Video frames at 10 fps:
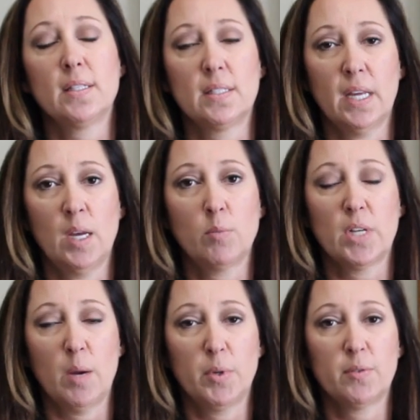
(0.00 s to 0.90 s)
the same
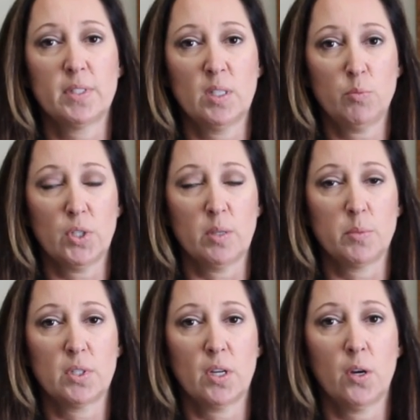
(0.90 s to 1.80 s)
type of
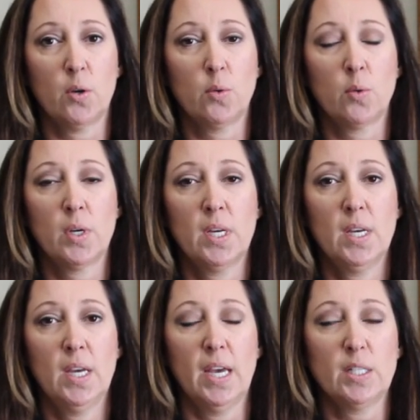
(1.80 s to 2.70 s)
symptoms. So
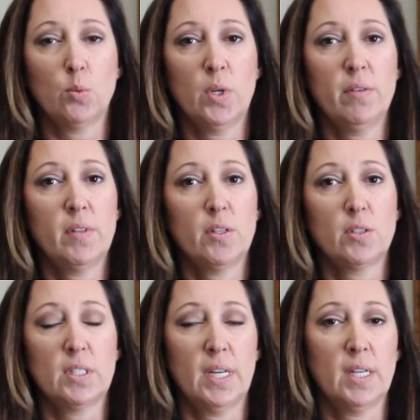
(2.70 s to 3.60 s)
it's one of
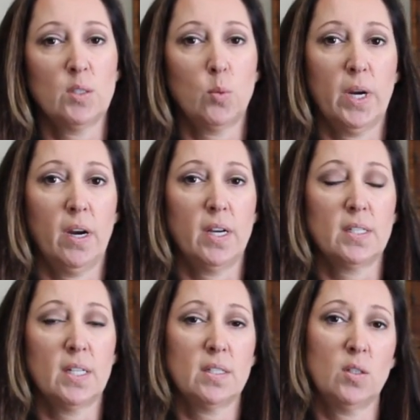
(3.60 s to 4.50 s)
those things where it
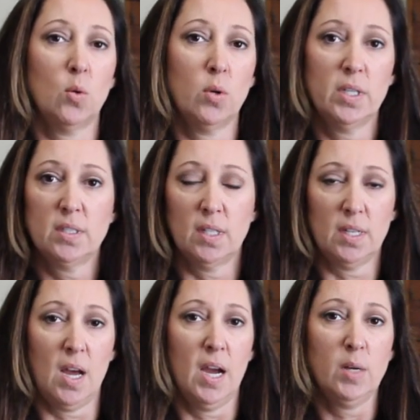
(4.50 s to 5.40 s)
doesn't always
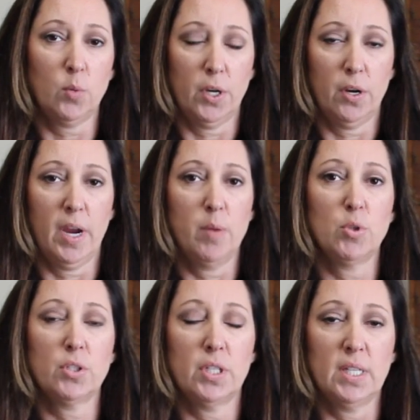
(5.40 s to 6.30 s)
align, where you're
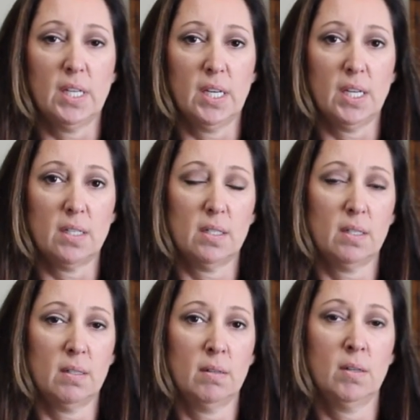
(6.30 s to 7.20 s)
able to get
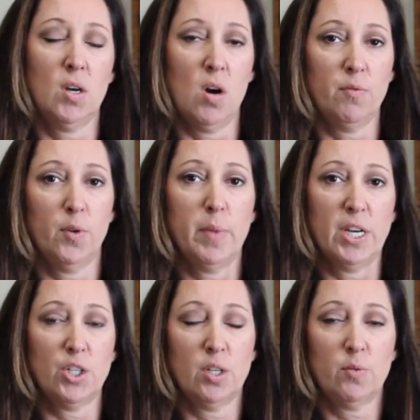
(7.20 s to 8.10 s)

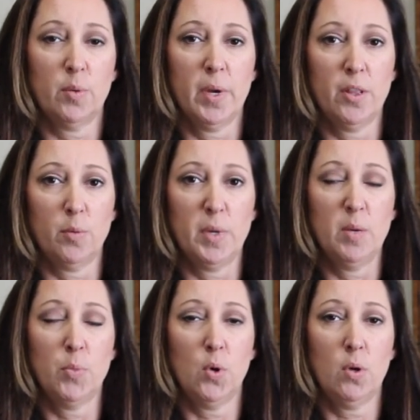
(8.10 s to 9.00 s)
confirmation from other
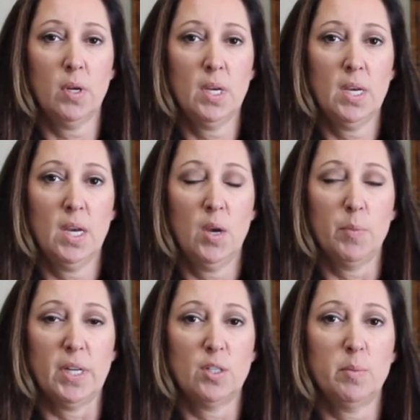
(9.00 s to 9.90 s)
people.
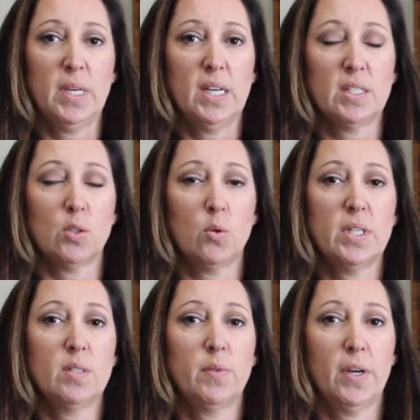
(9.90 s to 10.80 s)
But to me, it's
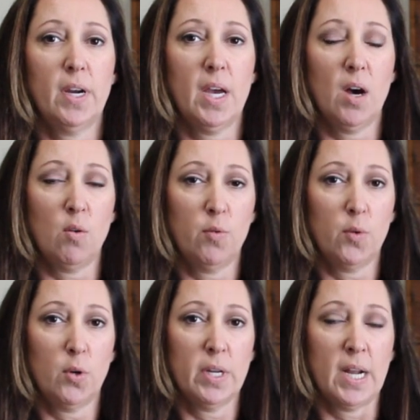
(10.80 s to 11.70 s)
always very
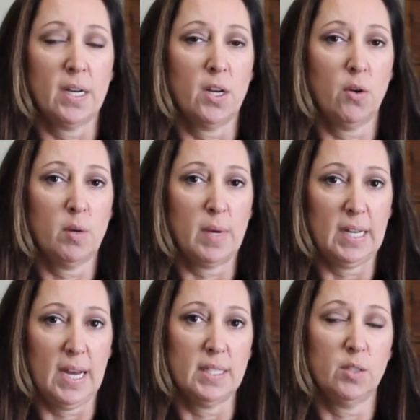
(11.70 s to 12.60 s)
helpful. And I know in my
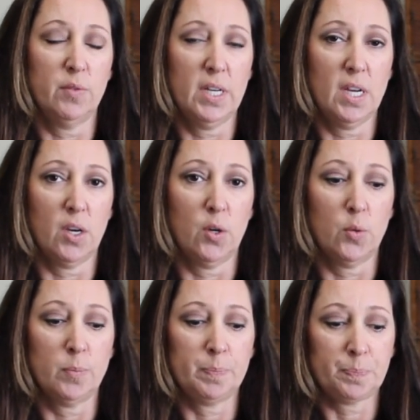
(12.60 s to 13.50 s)
last
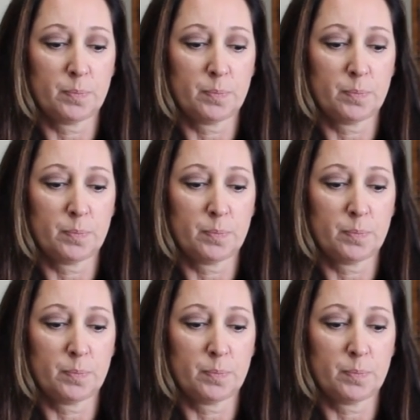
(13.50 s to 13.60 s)
video,